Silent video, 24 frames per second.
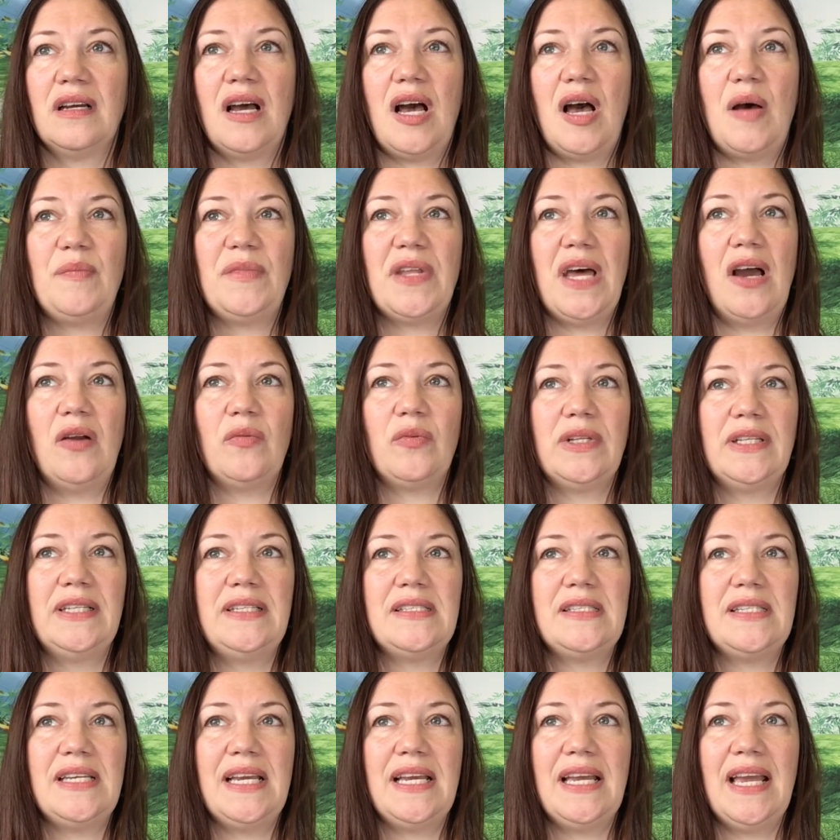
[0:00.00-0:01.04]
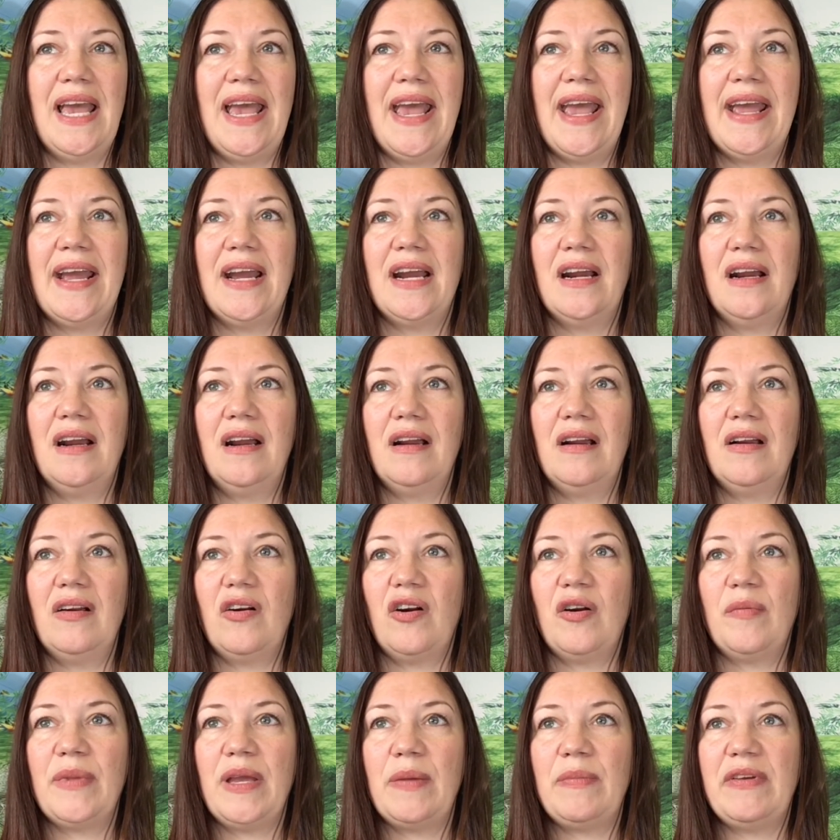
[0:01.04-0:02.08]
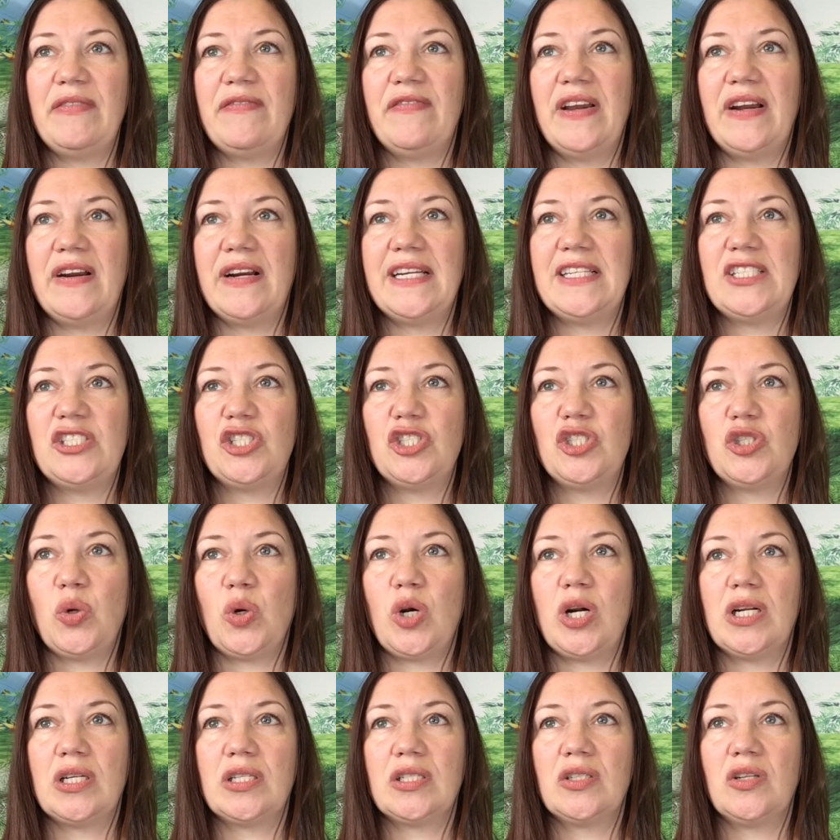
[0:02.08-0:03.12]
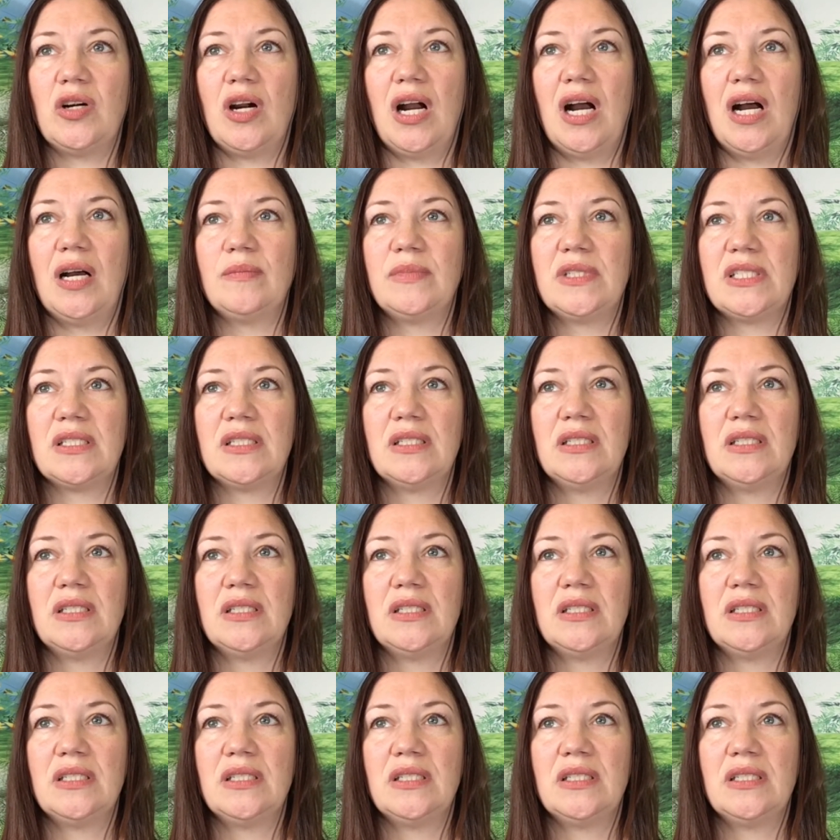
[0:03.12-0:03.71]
I'm not really seeing hair, or maybe very short cropped